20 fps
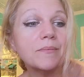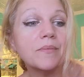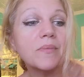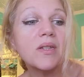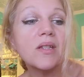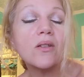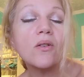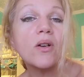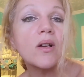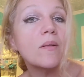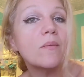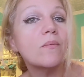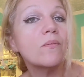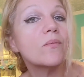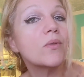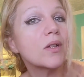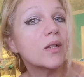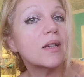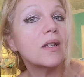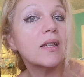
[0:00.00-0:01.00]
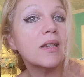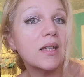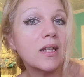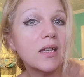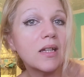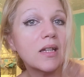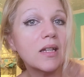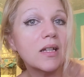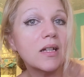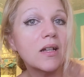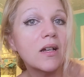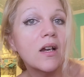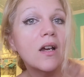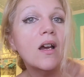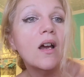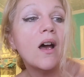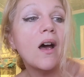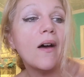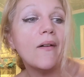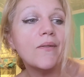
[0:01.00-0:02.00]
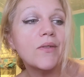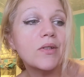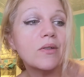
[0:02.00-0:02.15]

So I'm really thinking of